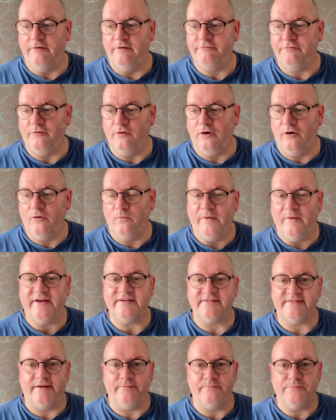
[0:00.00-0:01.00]
Full-on
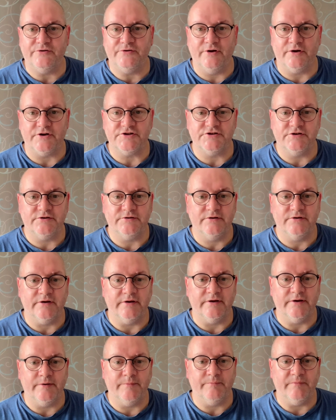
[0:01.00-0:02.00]
West End production,
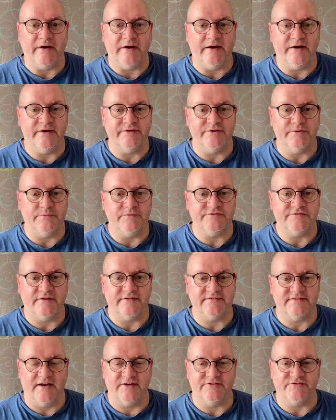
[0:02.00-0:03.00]
and it was
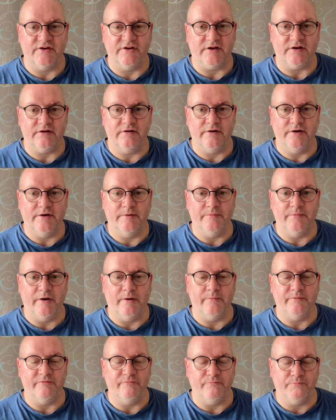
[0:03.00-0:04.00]
fantastic.
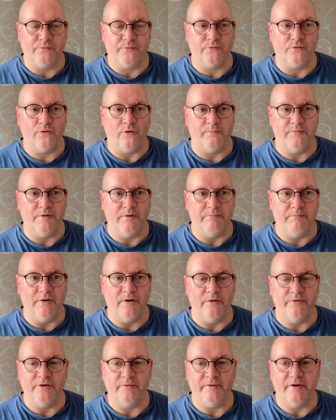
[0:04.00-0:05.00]
I mean, proper
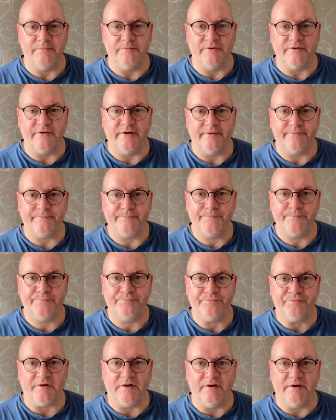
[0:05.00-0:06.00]
blown away by that.
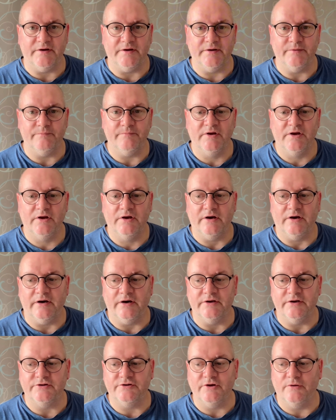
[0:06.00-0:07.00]

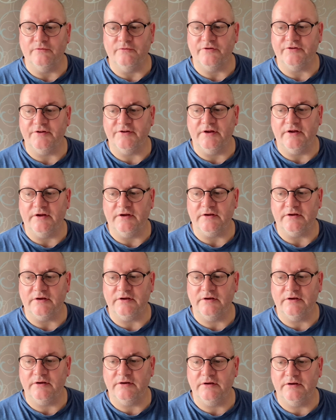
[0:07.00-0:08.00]
I
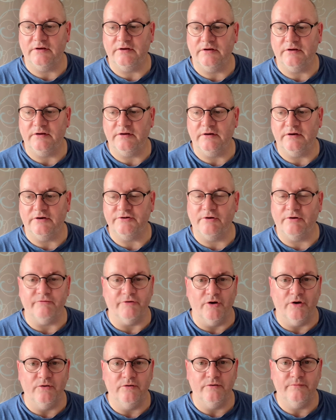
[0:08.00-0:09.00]
don't
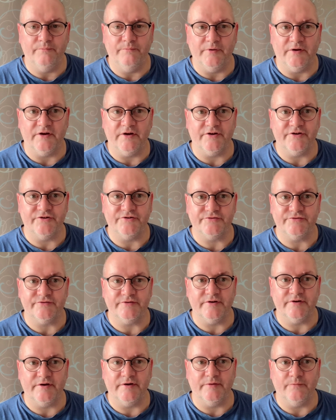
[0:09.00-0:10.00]
know, because
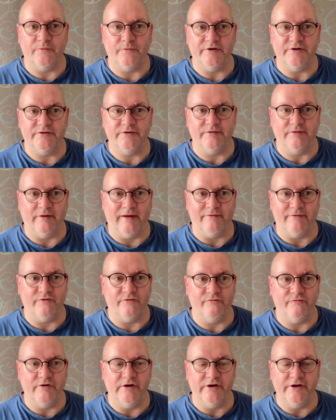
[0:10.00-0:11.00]
we
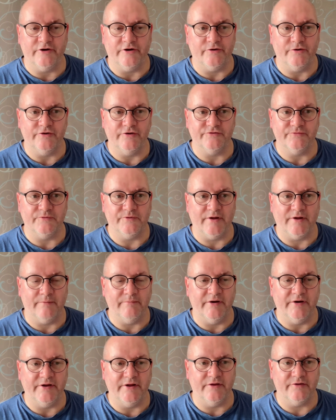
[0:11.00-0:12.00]
haven't really cruised with that
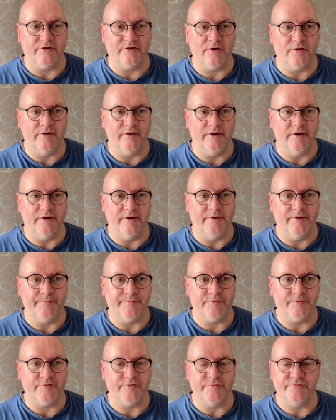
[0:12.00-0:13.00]
many other
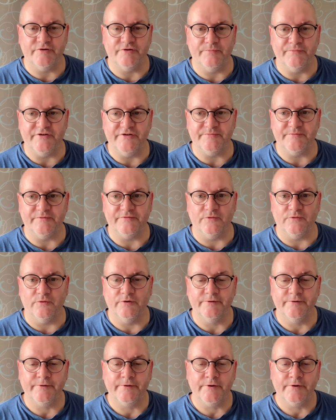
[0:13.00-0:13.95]
cruise companies before.